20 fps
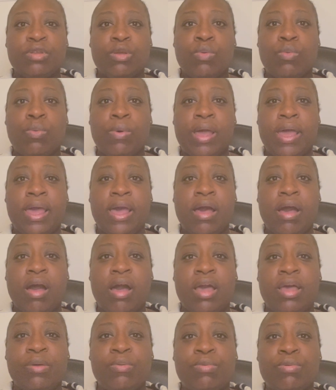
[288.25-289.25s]
where
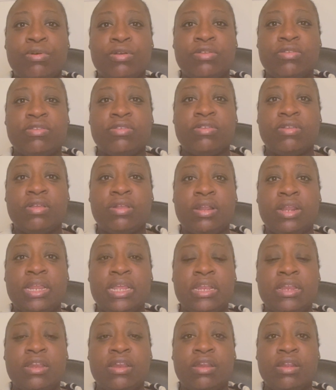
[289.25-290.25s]
I was
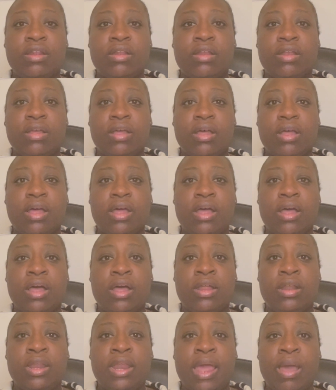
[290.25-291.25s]
leading
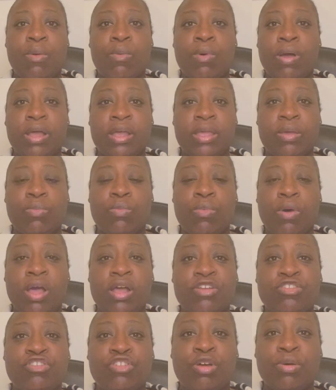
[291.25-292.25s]
a networking
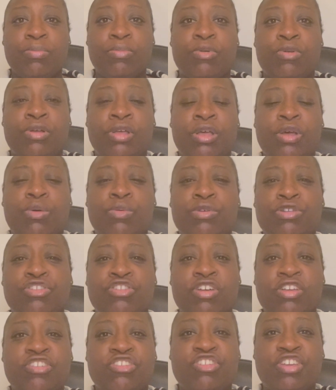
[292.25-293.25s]
workshop, which
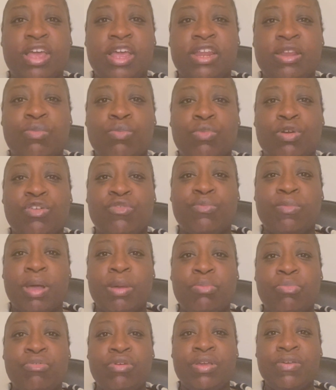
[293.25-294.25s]
I shared in one of my
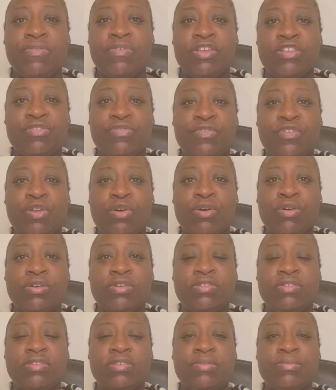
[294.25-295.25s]
previous
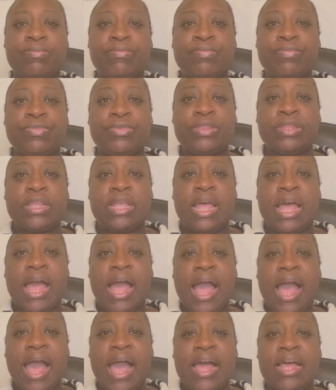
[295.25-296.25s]
vlogs.
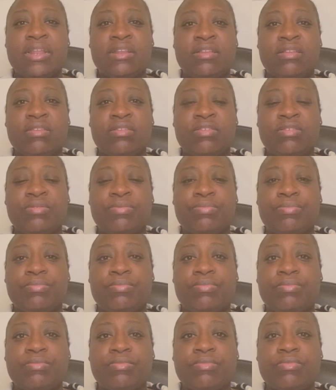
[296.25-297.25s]
And
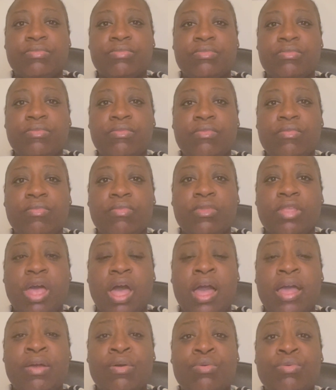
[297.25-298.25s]

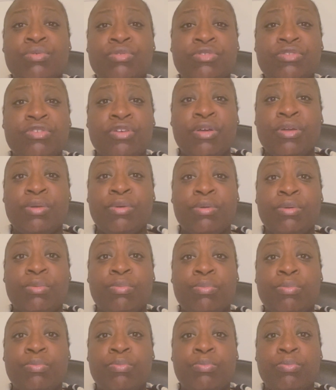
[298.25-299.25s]
I also
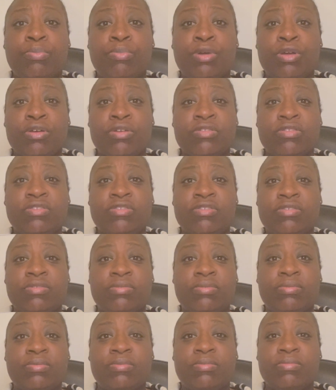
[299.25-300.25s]
booked
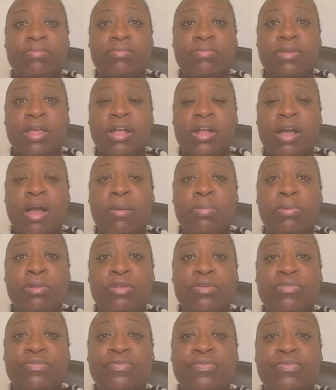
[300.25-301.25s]
a couple
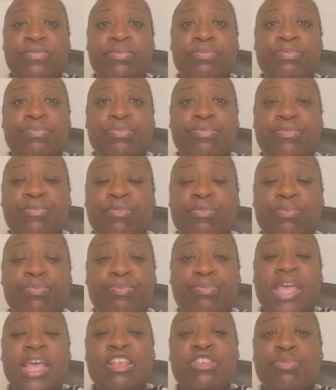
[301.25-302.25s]
of
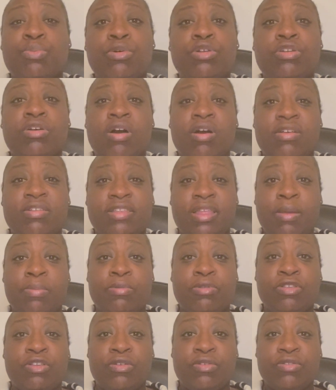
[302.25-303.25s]
guest podcast
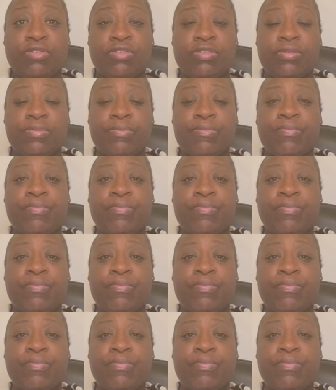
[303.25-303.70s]
episodes